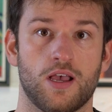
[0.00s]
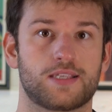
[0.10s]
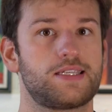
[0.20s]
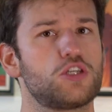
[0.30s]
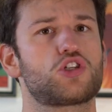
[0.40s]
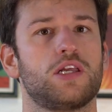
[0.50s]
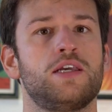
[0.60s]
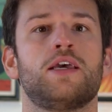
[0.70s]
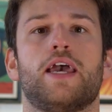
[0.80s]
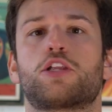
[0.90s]

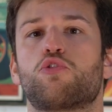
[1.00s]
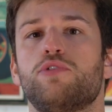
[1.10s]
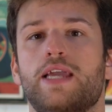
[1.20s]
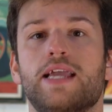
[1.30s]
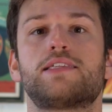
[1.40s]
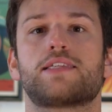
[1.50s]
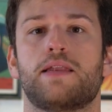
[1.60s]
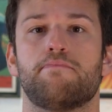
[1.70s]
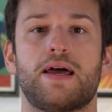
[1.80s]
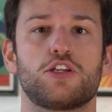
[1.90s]
Essentially, it creates
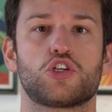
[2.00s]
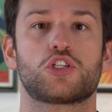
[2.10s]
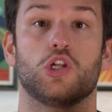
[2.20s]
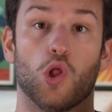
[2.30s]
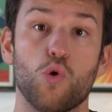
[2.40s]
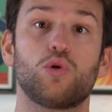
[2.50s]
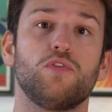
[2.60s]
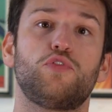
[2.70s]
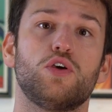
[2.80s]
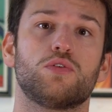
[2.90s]
and manages
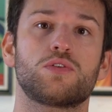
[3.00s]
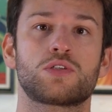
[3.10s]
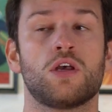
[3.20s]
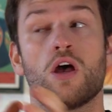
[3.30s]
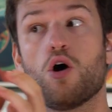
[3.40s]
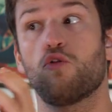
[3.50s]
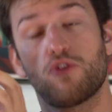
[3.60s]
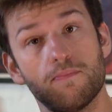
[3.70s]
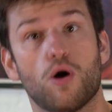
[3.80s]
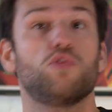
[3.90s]
local views
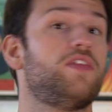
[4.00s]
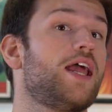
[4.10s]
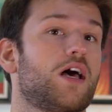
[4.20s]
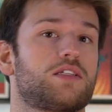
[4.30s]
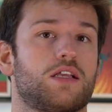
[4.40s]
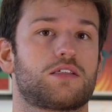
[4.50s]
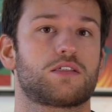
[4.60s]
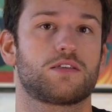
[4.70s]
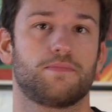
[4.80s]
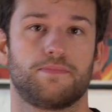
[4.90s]
of remote datasets.